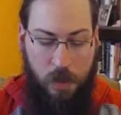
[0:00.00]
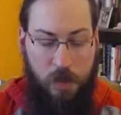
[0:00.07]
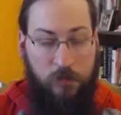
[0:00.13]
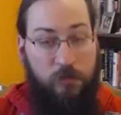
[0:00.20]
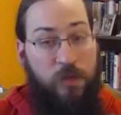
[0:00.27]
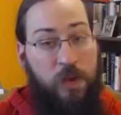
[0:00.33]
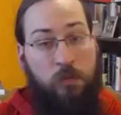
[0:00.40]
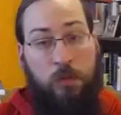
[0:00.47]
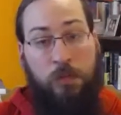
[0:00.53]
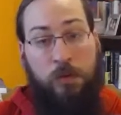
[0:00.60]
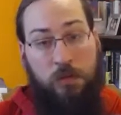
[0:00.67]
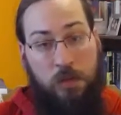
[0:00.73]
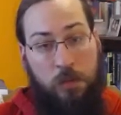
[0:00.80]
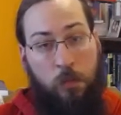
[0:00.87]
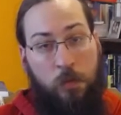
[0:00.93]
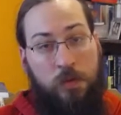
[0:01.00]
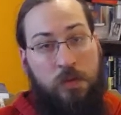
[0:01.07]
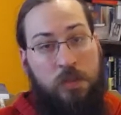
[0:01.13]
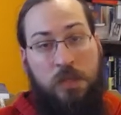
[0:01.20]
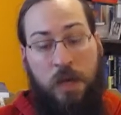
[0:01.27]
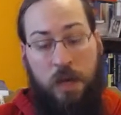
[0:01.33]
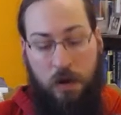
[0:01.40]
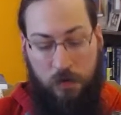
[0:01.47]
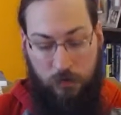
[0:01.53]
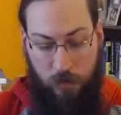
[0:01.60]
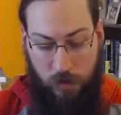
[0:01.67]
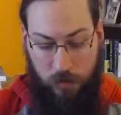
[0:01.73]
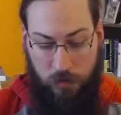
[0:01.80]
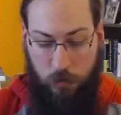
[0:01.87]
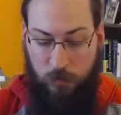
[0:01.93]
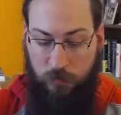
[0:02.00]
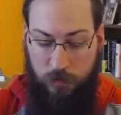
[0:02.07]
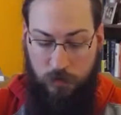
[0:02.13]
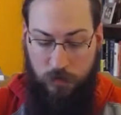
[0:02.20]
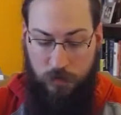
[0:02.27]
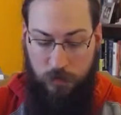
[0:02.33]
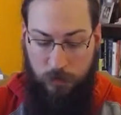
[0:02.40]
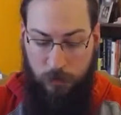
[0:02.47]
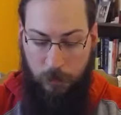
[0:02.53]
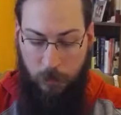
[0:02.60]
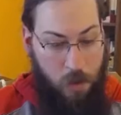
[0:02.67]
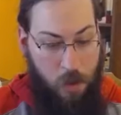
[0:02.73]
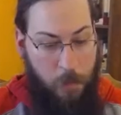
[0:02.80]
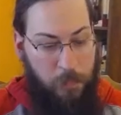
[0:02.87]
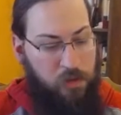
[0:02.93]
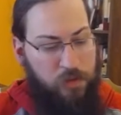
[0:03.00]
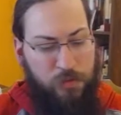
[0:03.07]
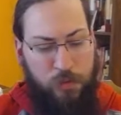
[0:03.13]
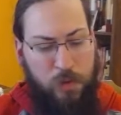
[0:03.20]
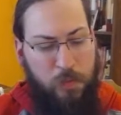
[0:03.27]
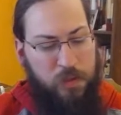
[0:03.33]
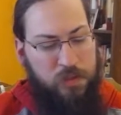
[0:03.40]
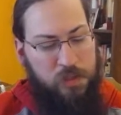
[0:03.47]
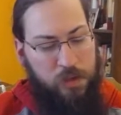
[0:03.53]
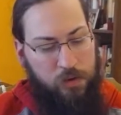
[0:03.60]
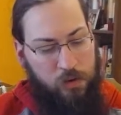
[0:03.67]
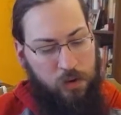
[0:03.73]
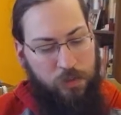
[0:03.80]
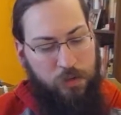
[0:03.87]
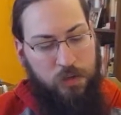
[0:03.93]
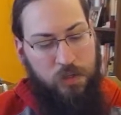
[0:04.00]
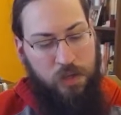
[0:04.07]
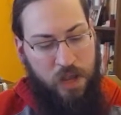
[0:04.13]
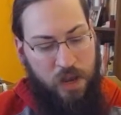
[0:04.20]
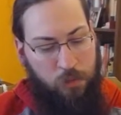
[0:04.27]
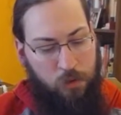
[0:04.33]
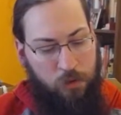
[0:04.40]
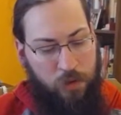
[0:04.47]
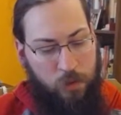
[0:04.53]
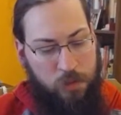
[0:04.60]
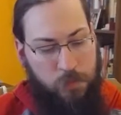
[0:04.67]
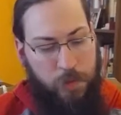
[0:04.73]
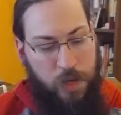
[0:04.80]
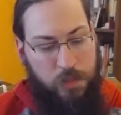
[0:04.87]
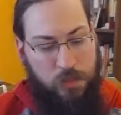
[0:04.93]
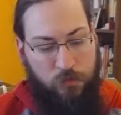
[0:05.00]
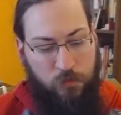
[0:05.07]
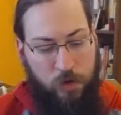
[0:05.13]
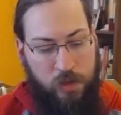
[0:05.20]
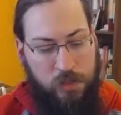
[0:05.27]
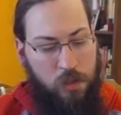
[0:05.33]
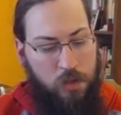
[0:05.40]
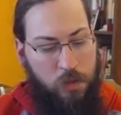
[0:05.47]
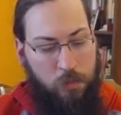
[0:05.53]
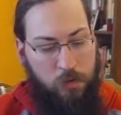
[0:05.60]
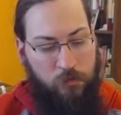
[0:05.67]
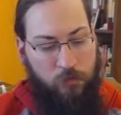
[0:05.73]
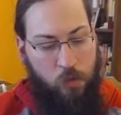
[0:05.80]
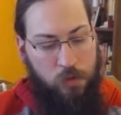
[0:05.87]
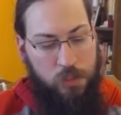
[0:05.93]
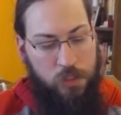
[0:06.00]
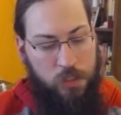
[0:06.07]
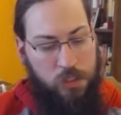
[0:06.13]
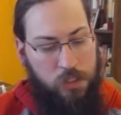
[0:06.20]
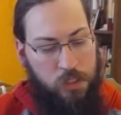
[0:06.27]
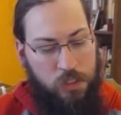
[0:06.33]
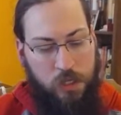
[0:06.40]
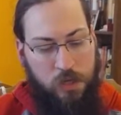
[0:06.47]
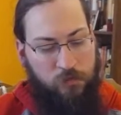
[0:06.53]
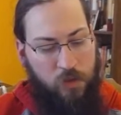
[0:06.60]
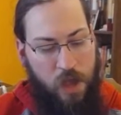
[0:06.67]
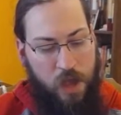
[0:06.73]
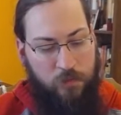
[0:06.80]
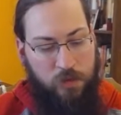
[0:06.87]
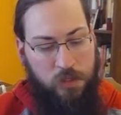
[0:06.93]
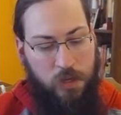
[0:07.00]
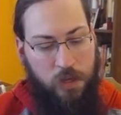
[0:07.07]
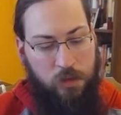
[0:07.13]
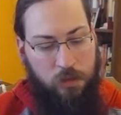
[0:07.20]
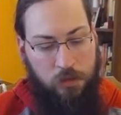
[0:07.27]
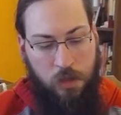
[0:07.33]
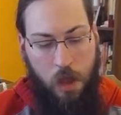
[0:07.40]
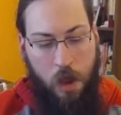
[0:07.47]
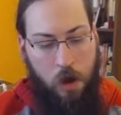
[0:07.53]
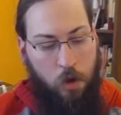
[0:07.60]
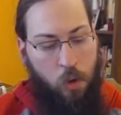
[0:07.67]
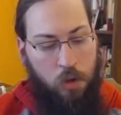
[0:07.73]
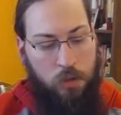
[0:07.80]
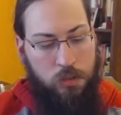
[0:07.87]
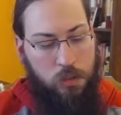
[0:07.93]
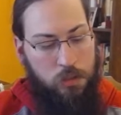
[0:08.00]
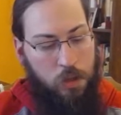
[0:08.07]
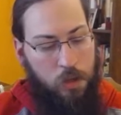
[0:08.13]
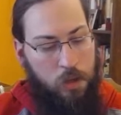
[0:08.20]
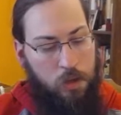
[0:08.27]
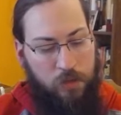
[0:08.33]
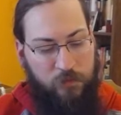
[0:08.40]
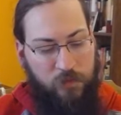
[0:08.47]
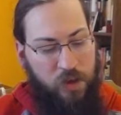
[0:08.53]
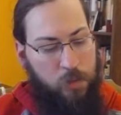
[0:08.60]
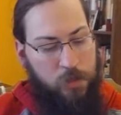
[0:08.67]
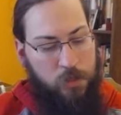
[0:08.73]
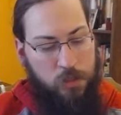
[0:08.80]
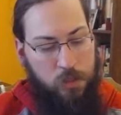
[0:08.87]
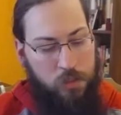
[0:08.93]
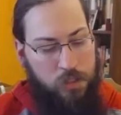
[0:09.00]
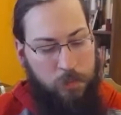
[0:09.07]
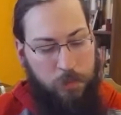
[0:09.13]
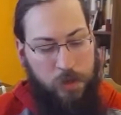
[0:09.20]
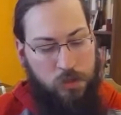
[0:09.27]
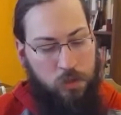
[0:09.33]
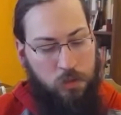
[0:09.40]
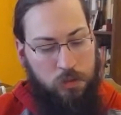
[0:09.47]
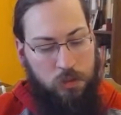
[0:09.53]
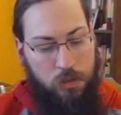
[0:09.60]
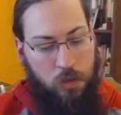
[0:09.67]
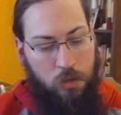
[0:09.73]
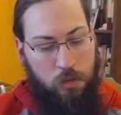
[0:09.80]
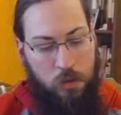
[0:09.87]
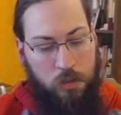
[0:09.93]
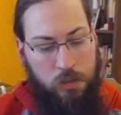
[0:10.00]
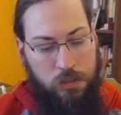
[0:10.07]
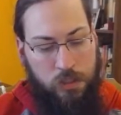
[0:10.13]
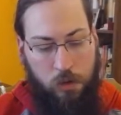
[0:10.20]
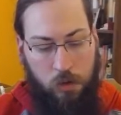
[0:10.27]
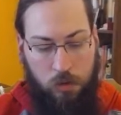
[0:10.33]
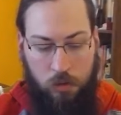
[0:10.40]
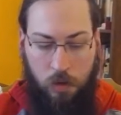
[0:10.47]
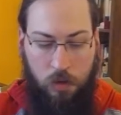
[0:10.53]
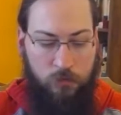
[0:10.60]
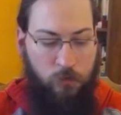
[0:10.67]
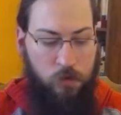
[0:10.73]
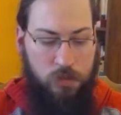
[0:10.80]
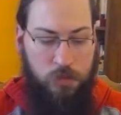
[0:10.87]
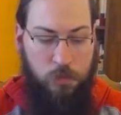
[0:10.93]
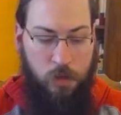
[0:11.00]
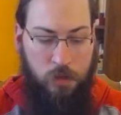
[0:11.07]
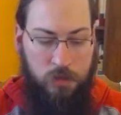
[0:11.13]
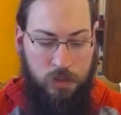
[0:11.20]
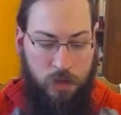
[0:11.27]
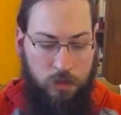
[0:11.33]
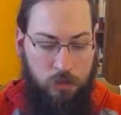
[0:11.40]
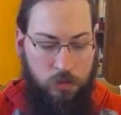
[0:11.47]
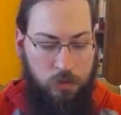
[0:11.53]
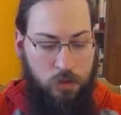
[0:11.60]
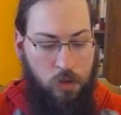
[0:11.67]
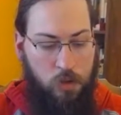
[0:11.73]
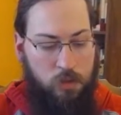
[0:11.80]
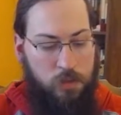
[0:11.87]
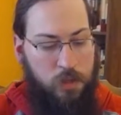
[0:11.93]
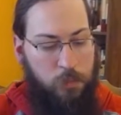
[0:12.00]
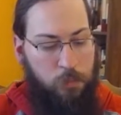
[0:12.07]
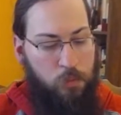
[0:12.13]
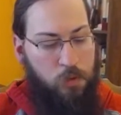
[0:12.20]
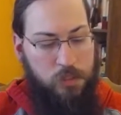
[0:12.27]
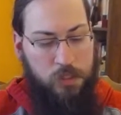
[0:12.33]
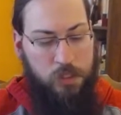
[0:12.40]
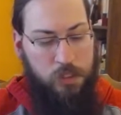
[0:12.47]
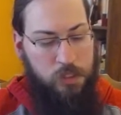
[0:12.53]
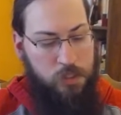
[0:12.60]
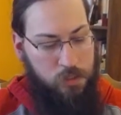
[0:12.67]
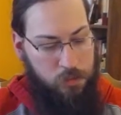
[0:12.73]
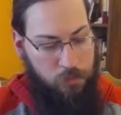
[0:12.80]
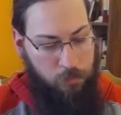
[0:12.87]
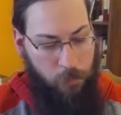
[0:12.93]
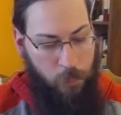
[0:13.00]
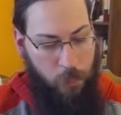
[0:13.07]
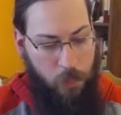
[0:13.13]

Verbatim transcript: Fate rebuked him with terrifying swiftness. Barely three months later, on 13 April, there was passed in France law number 46685, entitled Loi tendant à la fermeture des maisons de tolérance et un renforcement de la lutte contre le proxénétisme.